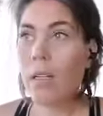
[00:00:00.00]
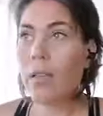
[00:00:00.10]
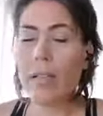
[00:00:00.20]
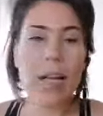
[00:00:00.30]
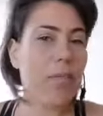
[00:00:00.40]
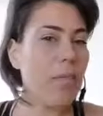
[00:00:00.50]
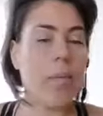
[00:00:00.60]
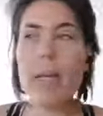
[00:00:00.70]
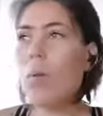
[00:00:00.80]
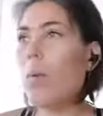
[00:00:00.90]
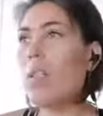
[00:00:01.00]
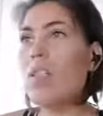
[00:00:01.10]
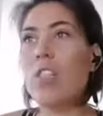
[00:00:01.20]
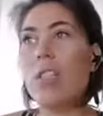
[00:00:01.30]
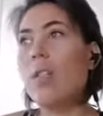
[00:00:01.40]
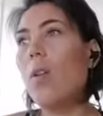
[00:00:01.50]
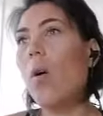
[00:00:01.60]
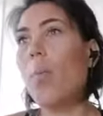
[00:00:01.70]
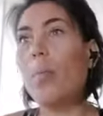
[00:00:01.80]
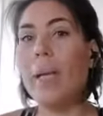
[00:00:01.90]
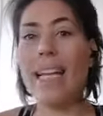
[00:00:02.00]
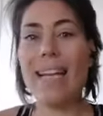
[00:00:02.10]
That for me was just not being